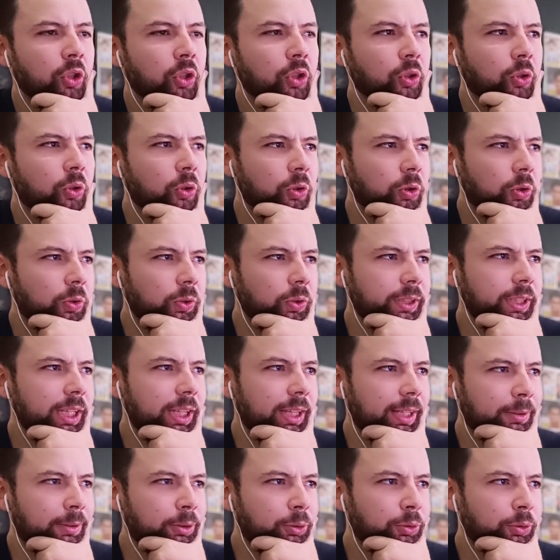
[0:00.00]
Low-key,
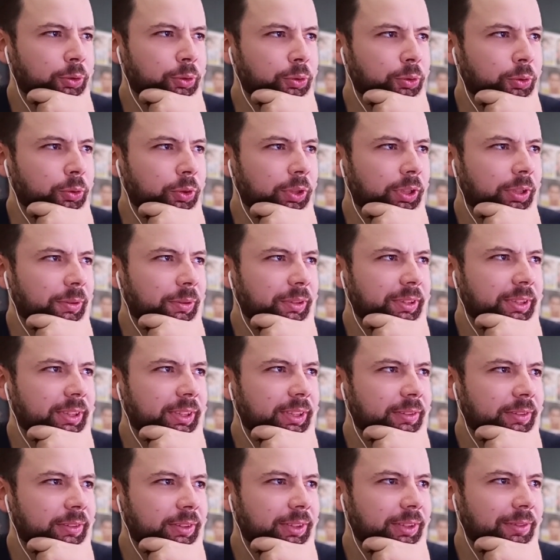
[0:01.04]
that looks good. I was
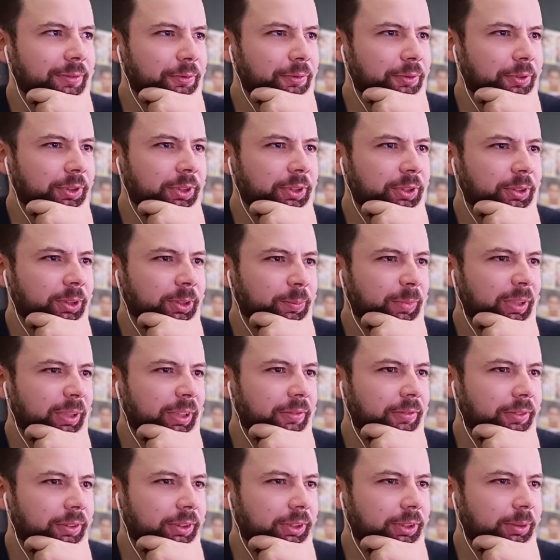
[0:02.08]
saying seafood is not my
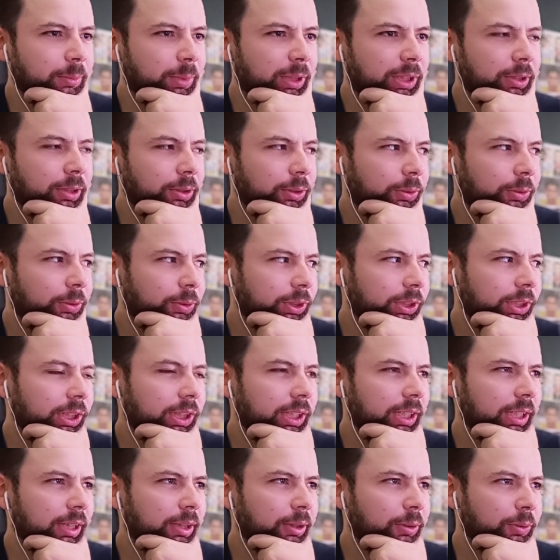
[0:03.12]
thing, but low-key,
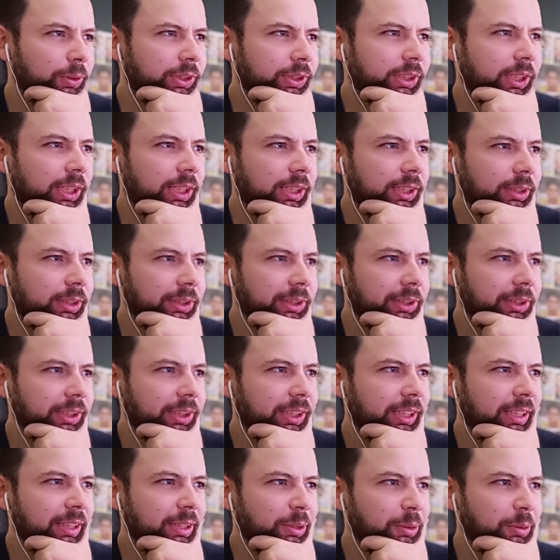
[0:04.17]
that looks kinda
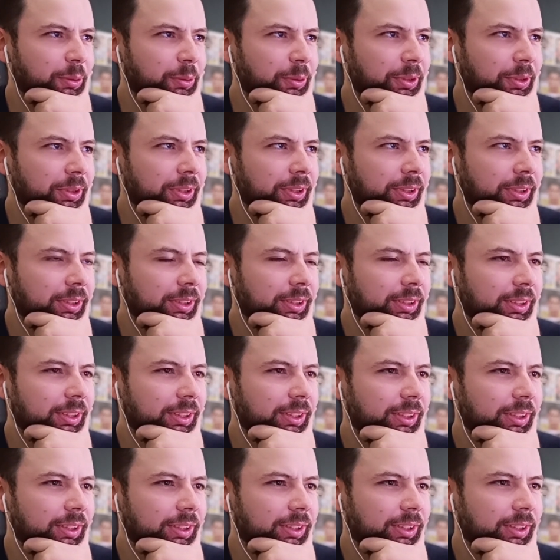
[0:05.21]
good.
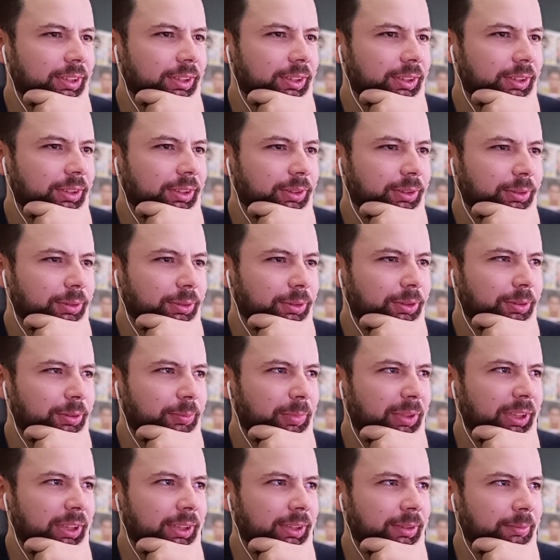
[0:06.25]
Oh
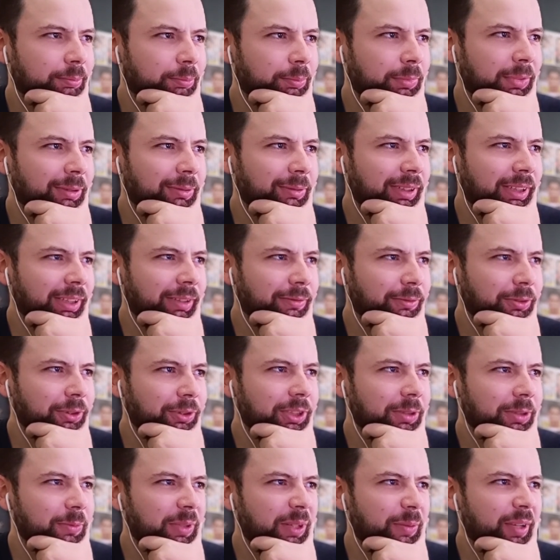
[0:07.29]
man, maybe I have to
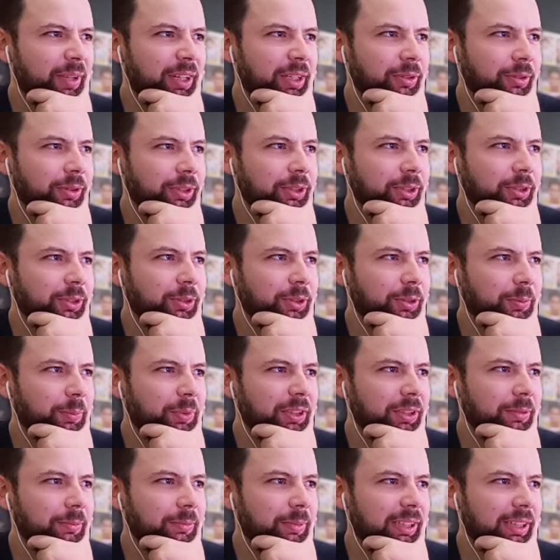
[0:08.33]
change my mind on this
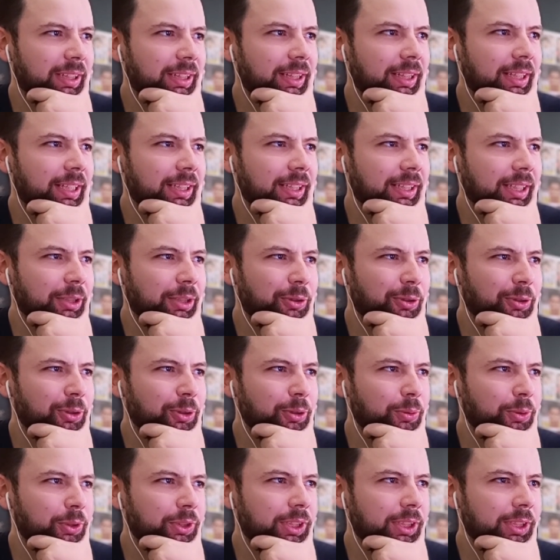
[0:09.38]
topic, but that actually
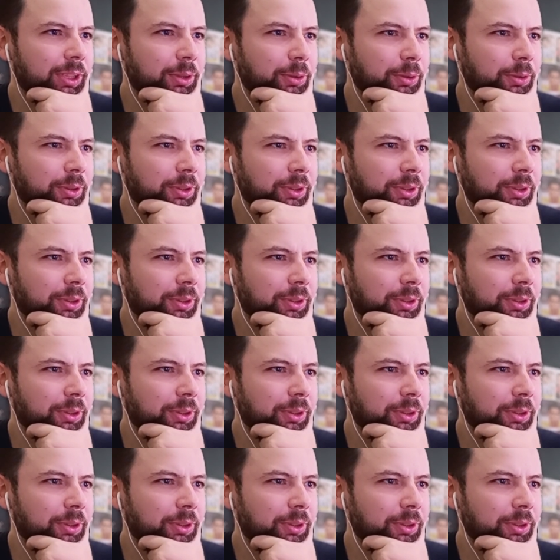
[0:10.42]
looks kinda good.